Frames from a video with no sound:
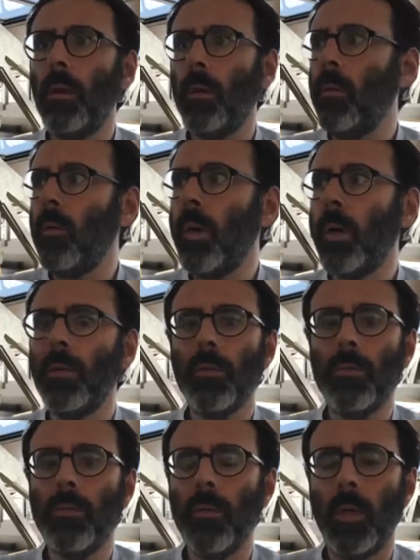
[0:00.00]
who made
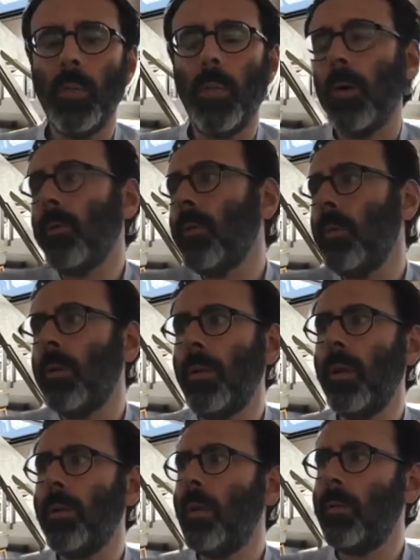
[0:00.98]
this event possible.
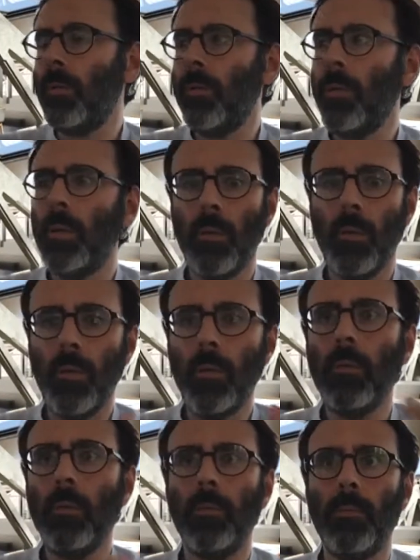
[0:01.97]
Yeah, thank you.